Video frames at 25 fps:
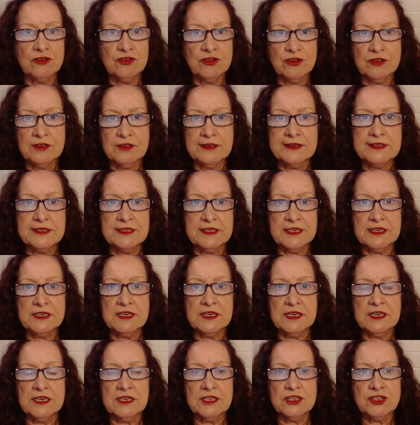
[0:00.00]
to the
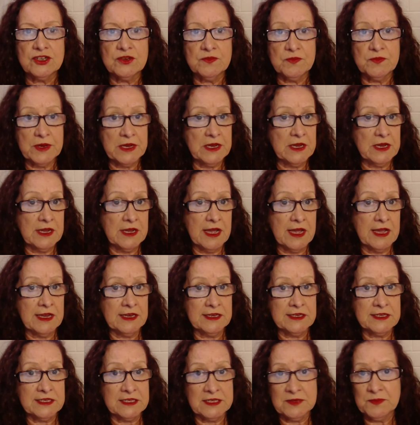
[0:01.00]
city to be
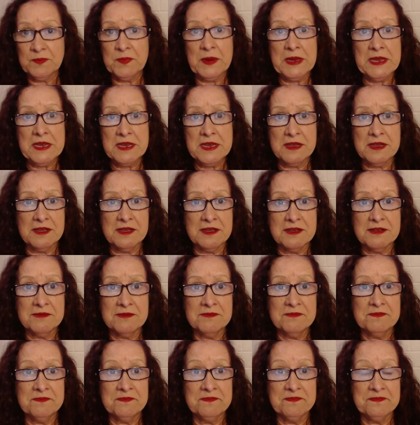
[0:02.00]
a
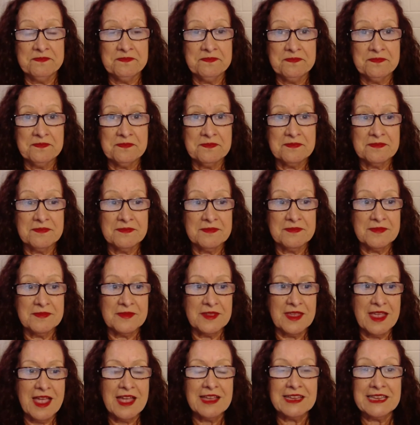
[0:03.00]
speaker
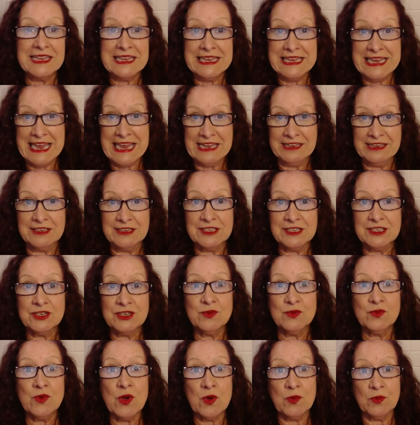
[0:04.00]
against
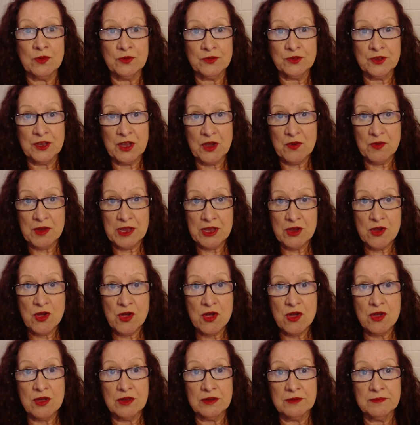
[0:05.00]
what was going
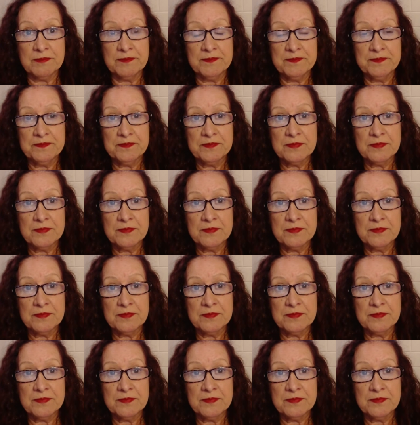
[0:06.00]
on